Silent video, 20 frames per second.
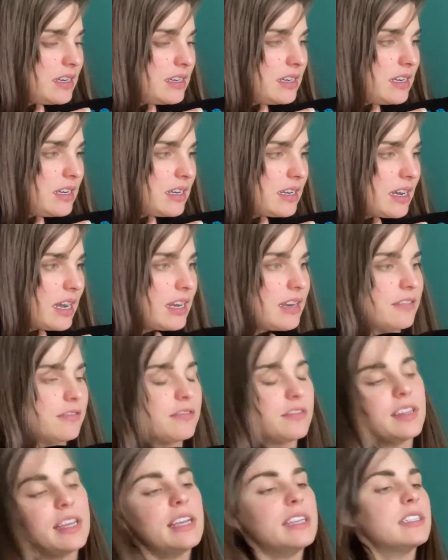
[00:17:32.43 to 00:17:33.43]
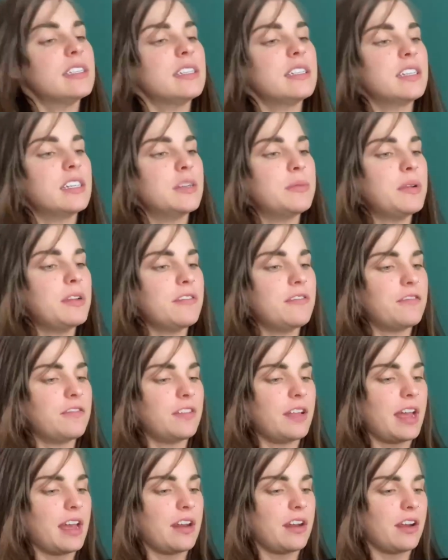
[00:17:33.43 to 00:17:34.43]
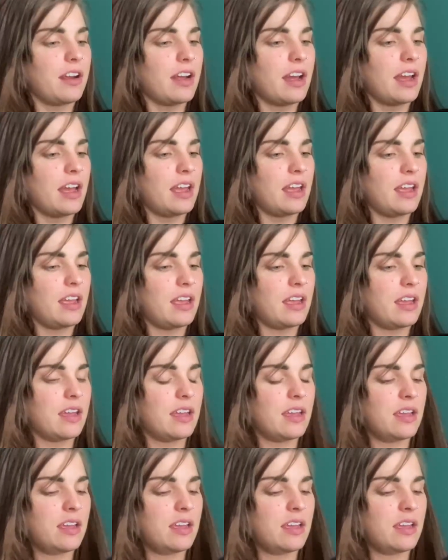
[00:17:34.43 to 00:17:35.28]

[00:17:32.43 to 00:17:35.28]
it kind of lays a little bit flatter. I